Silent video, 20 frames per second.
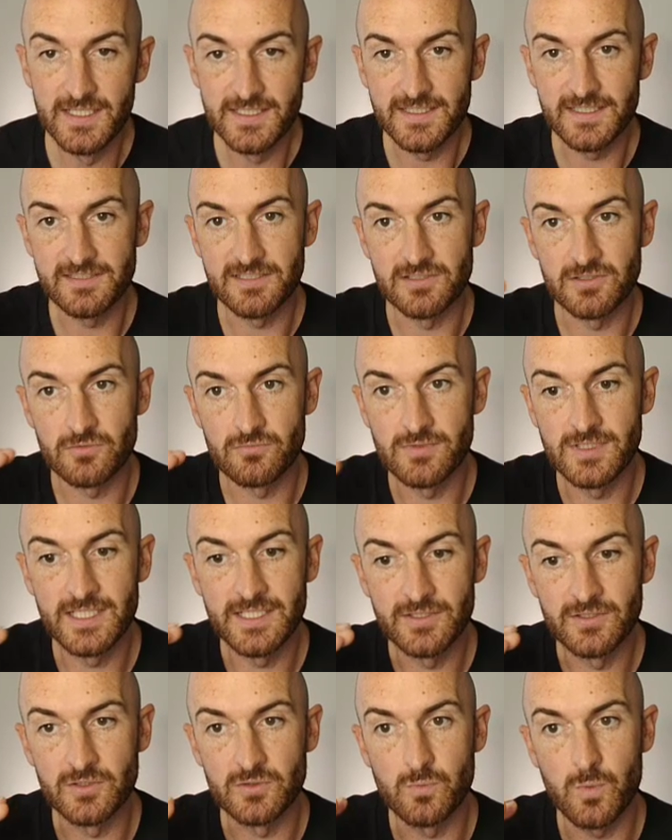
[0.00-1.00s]
this is a
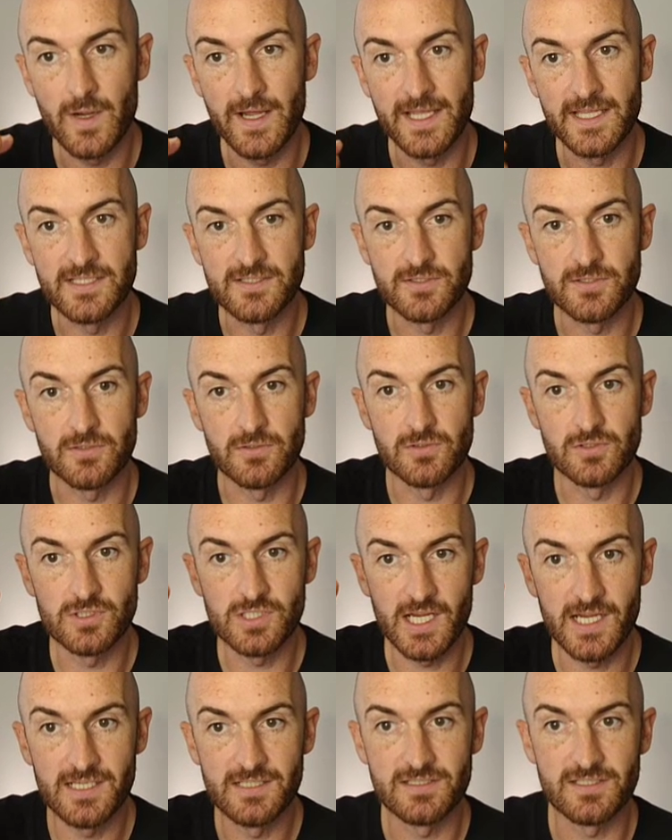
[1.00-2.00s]
really good way to
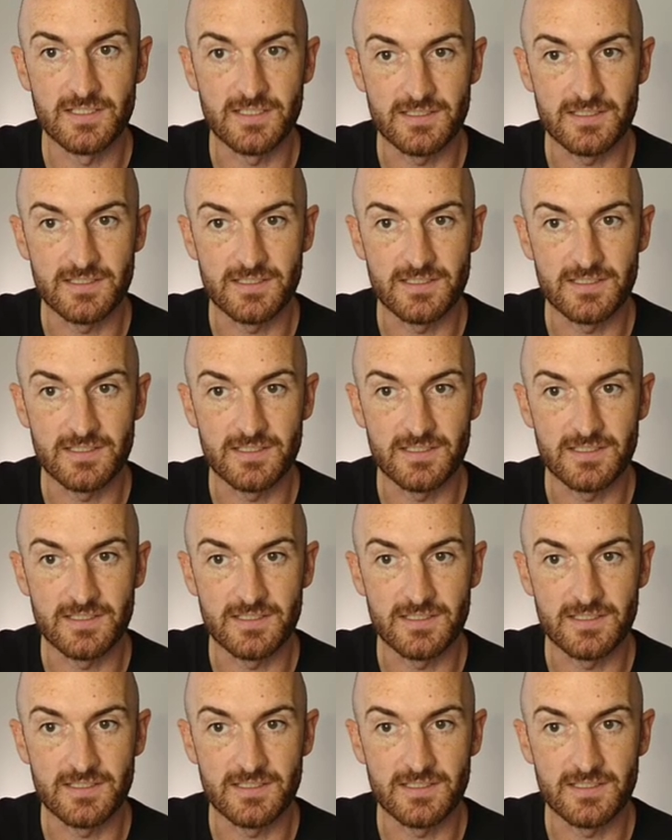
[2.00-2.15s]
change the